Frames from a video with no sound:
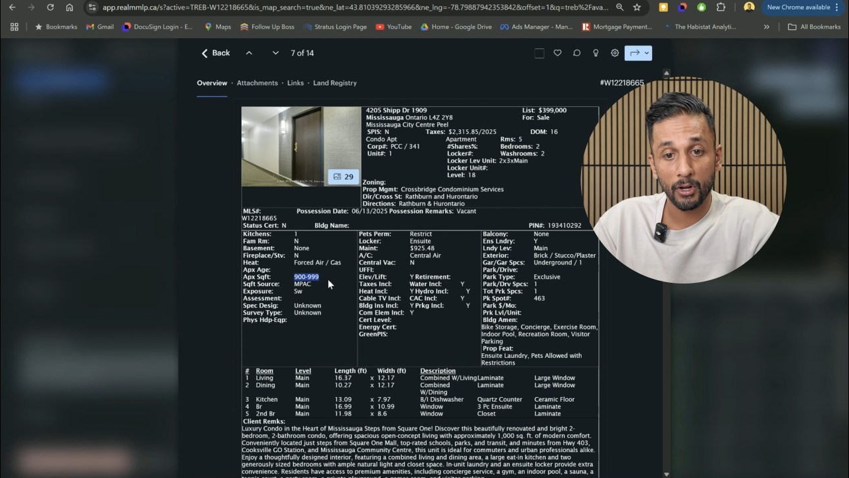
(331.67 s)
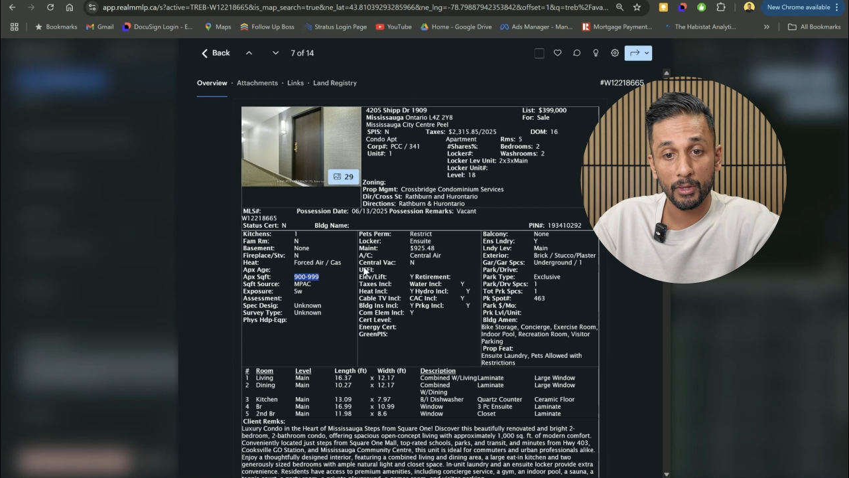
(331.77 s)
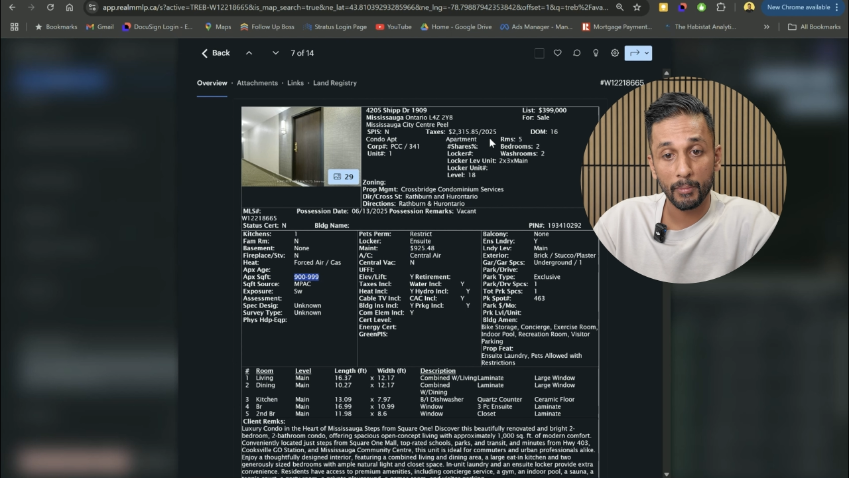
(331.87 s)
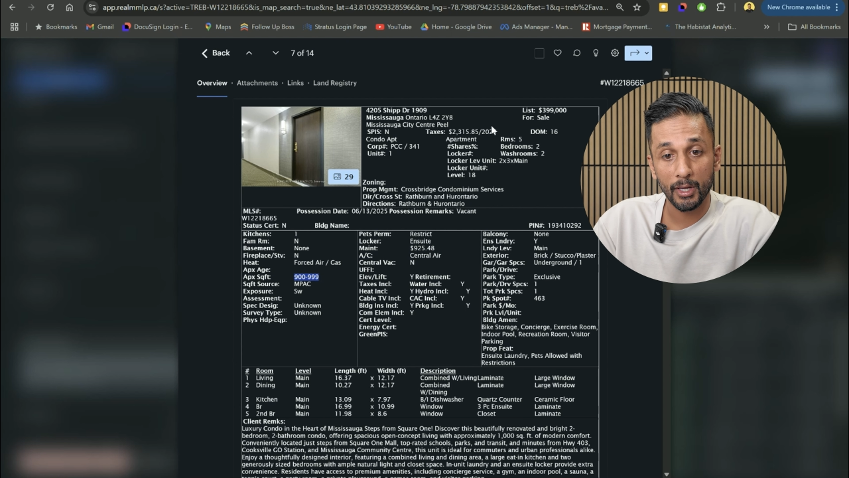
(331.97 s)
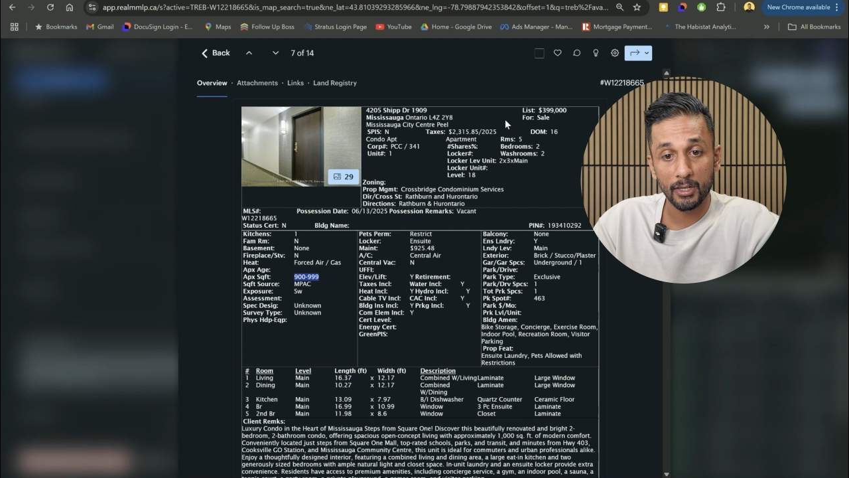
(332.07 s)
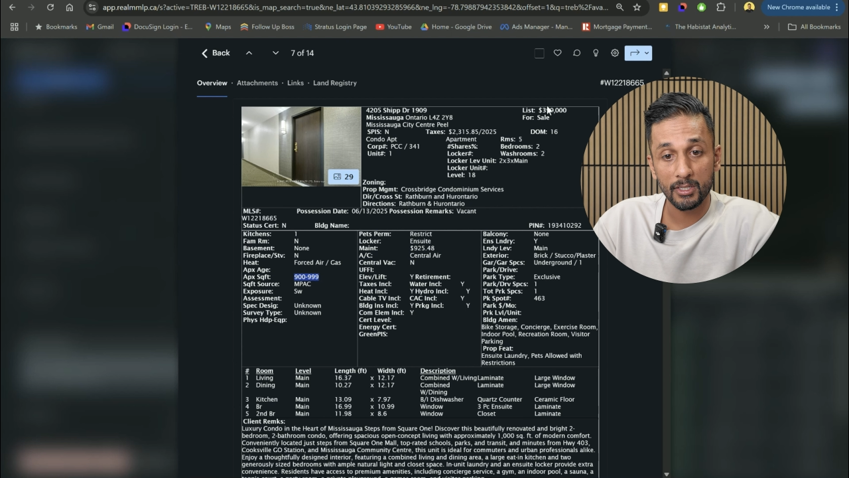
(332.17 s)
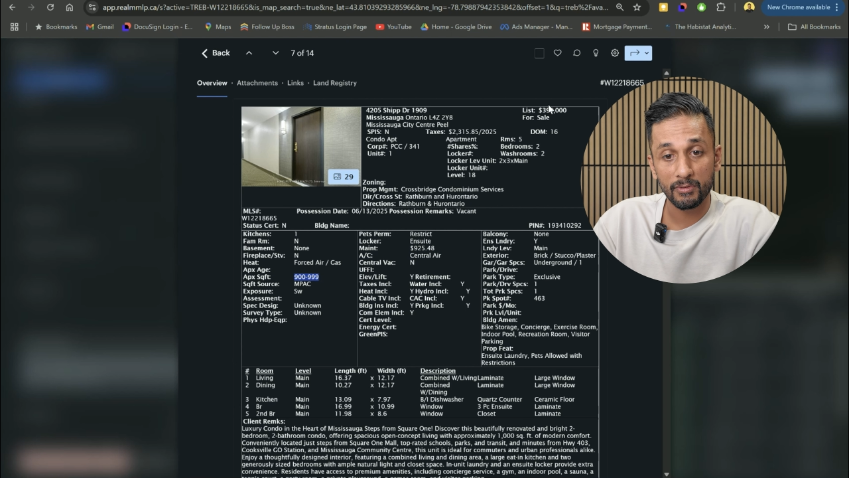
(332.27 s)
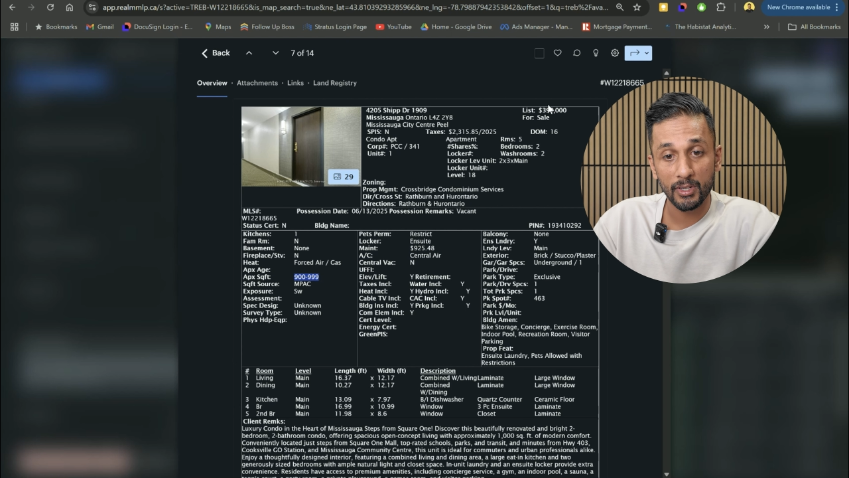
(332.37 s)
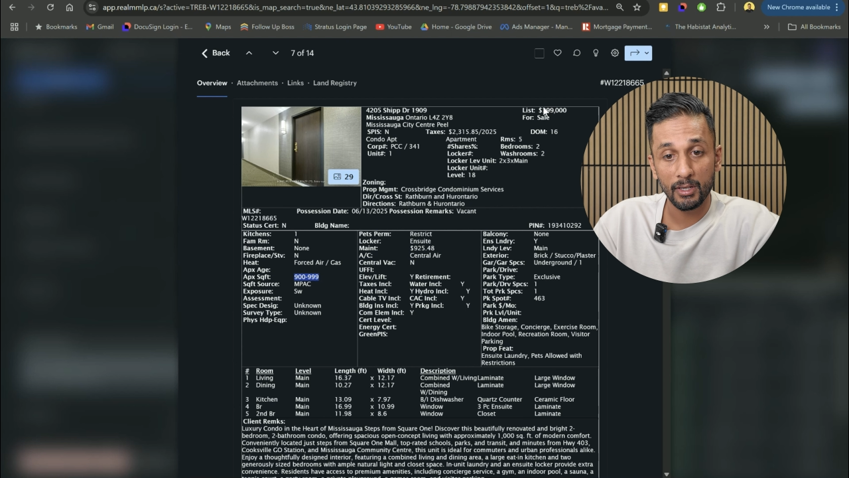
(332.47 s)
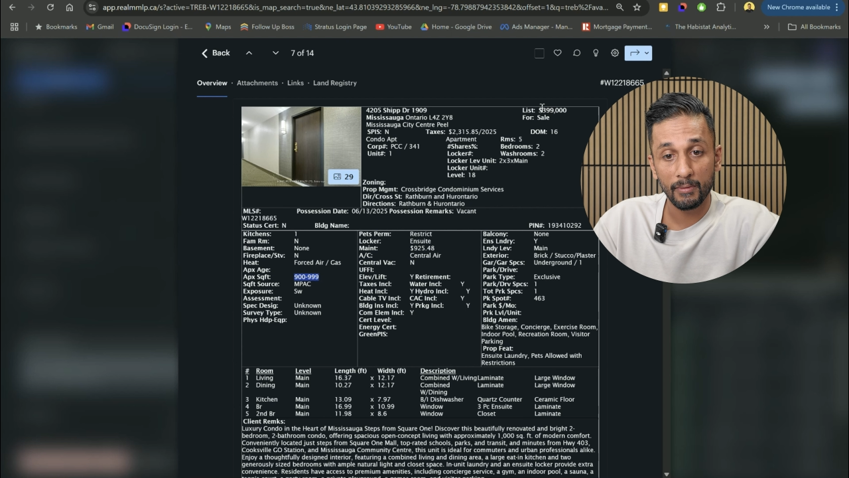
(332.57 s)
on the maintenance
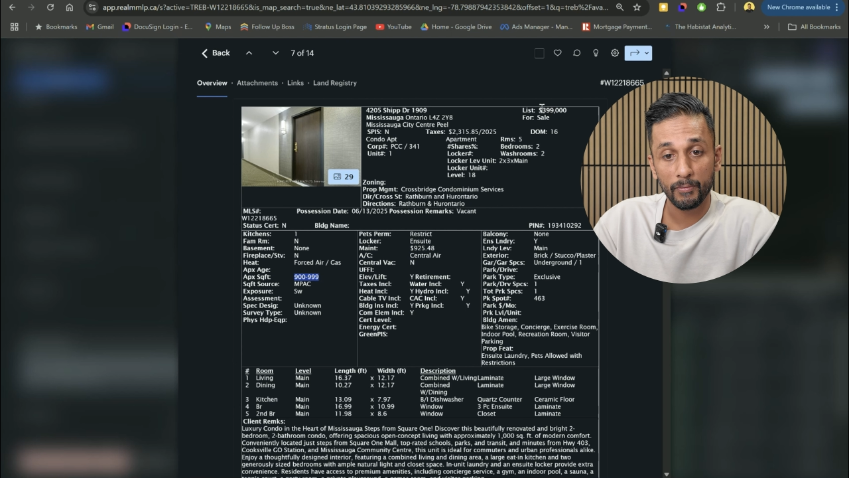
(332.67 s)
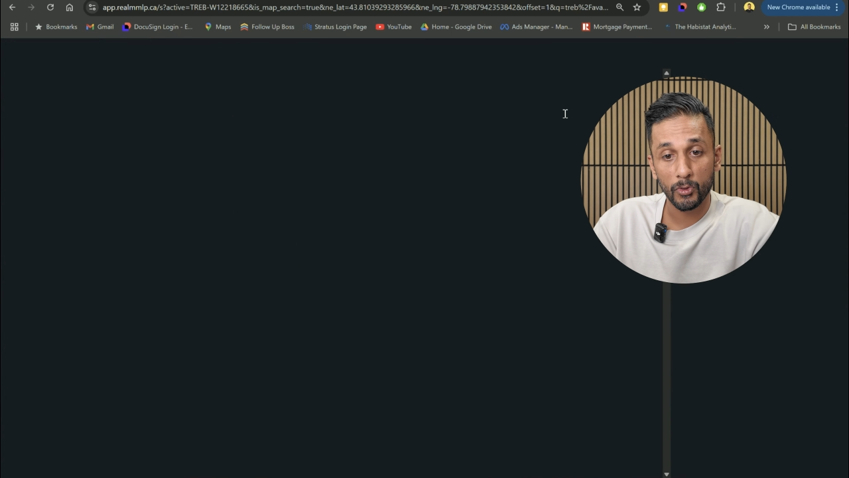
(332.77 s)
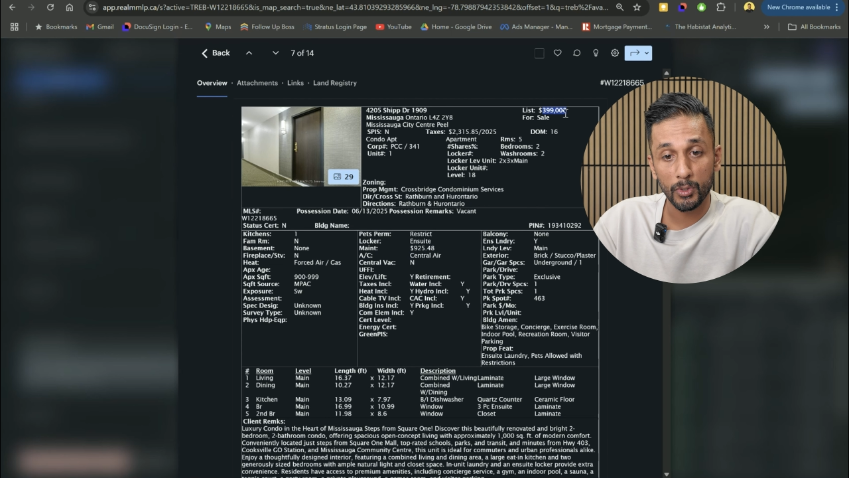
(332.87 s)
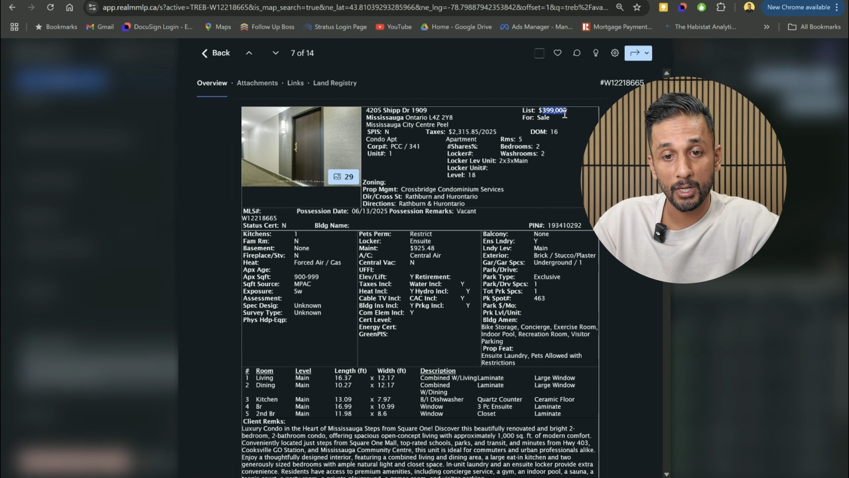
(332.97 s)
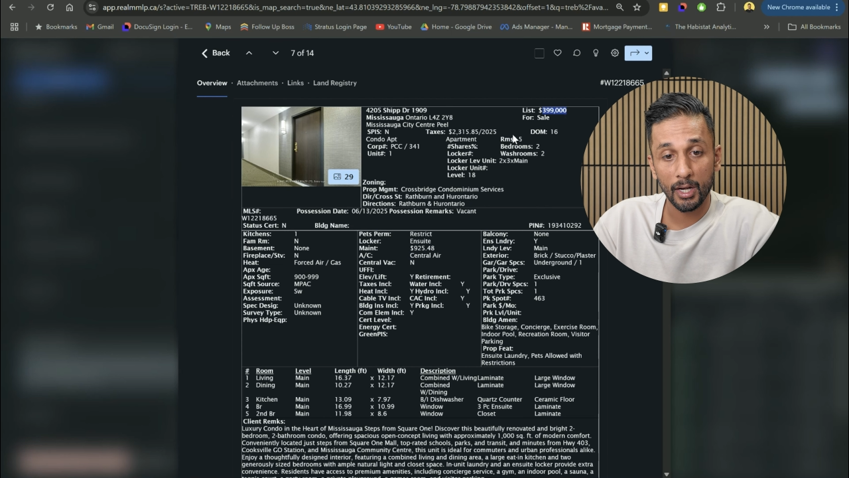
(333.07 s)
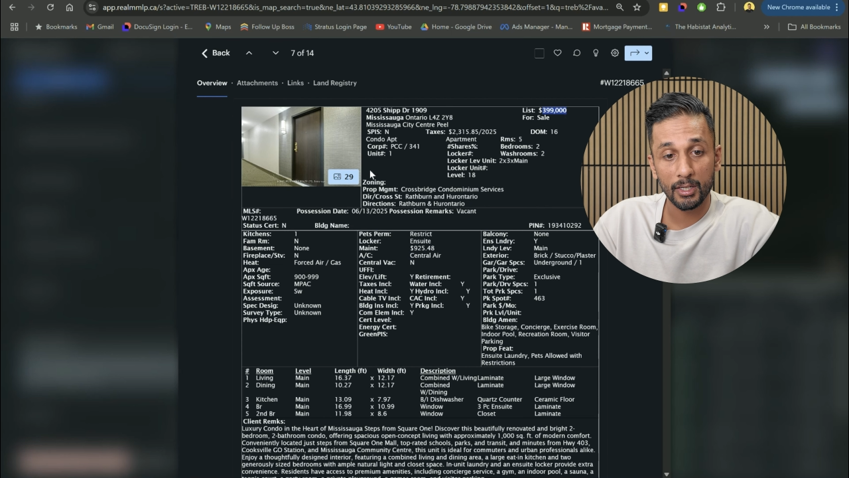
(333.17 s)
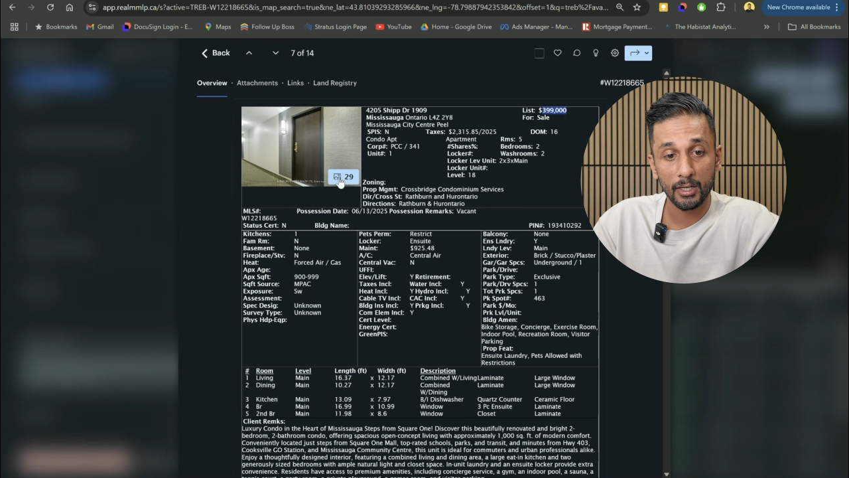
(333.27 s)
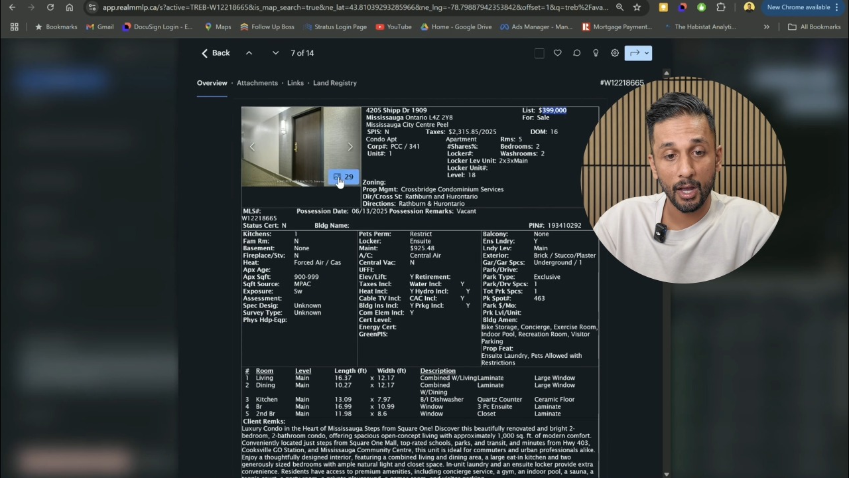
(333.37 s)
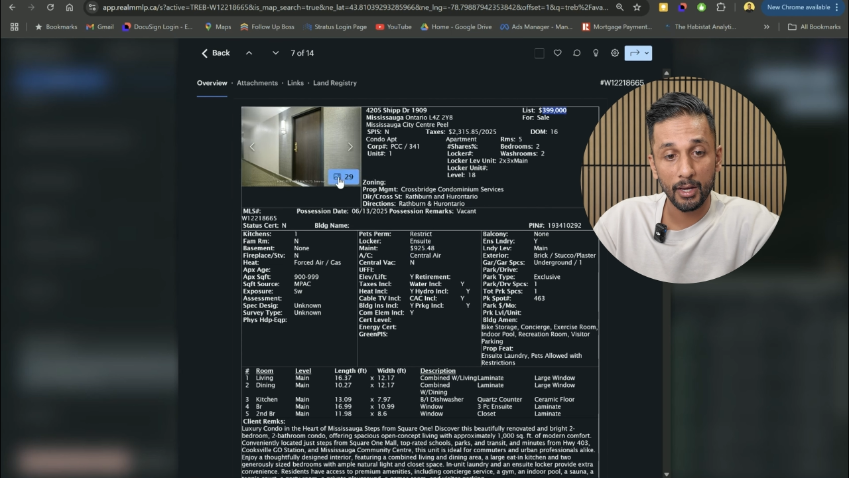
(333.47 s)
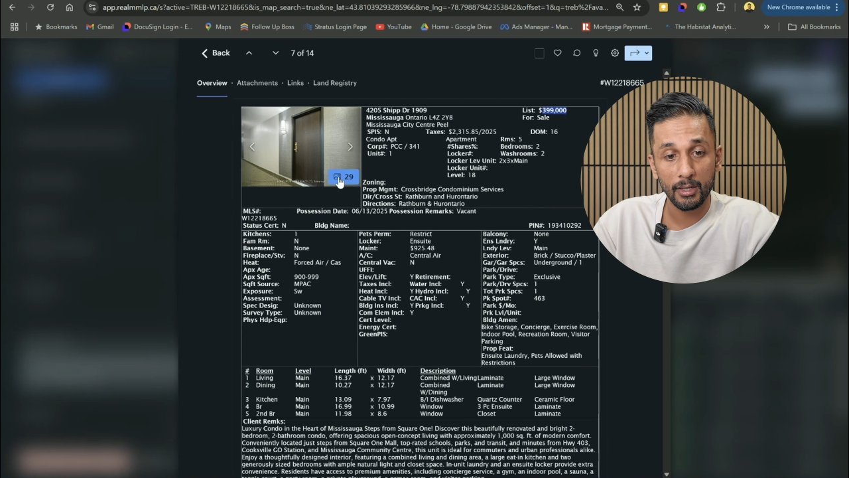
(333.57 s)
fee,
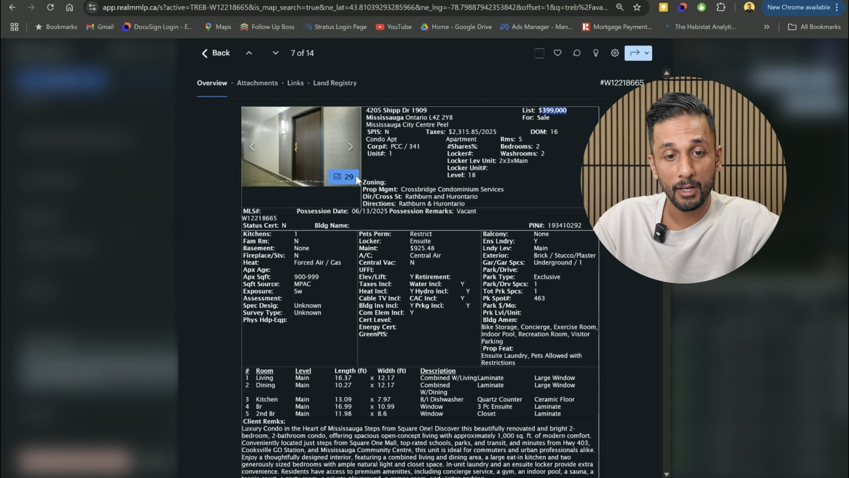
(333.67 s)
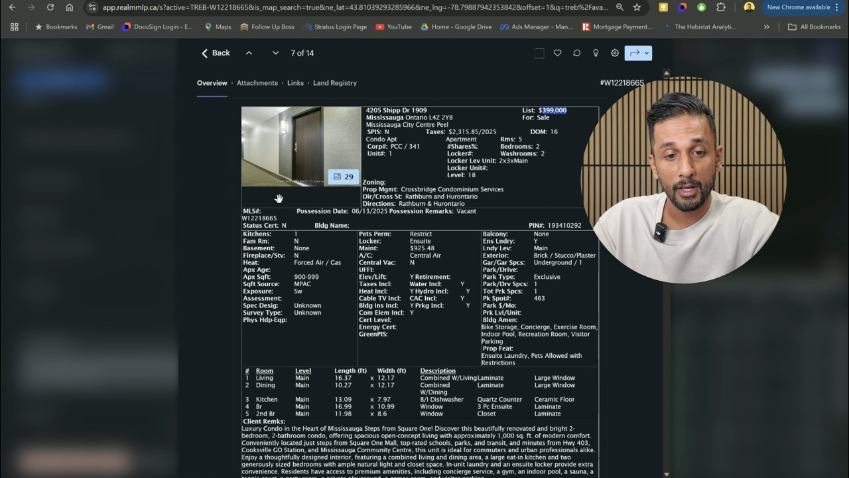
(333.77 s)
$399.